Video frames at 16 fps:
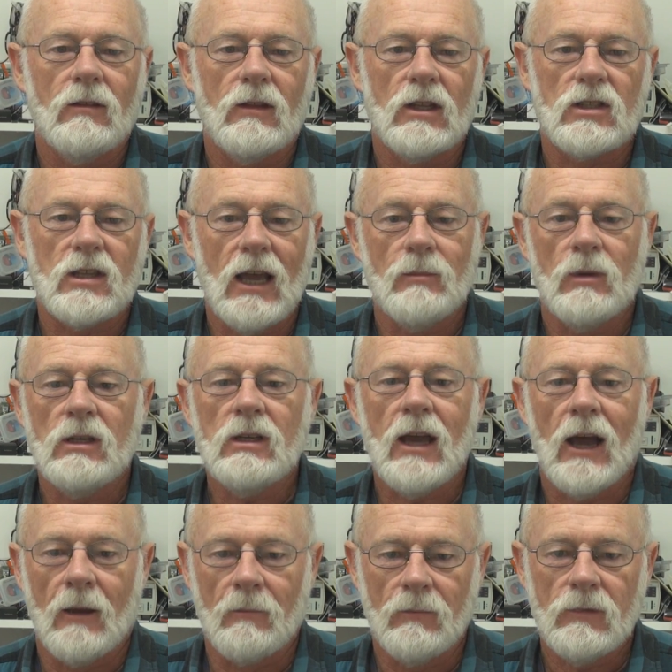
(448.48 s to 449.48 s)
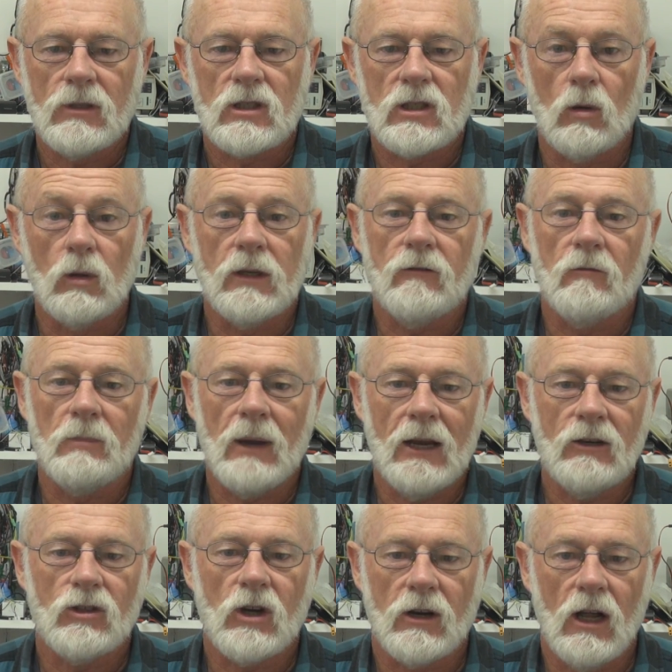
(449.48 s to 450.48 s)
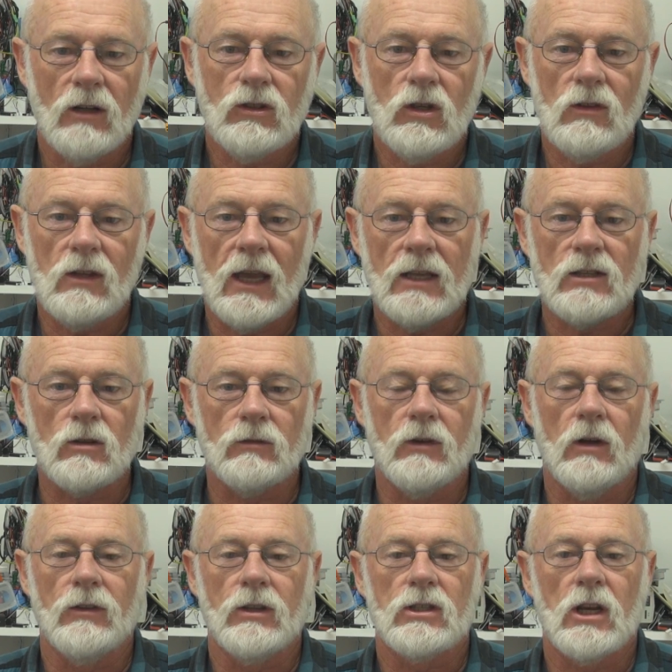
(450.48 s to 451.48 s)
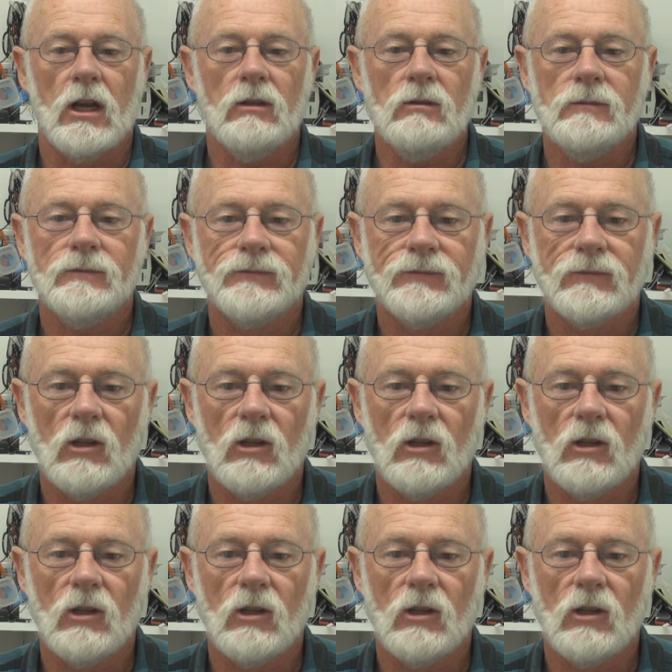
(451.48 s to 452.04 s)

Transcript: the same income solely from Patreon, I'll turn the ads off on this channel.